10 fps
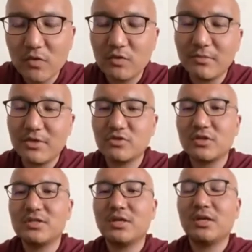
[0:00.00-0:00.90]
We must not
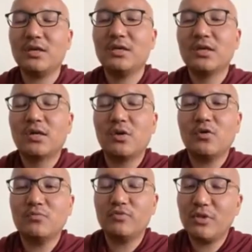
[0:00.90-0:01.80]
say,
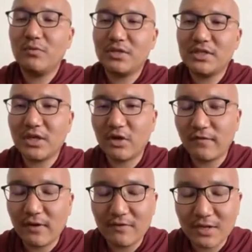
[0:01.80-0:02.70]
oh, Buddha will take care of
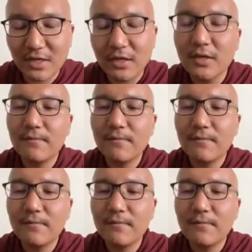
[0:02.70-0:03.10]
everything.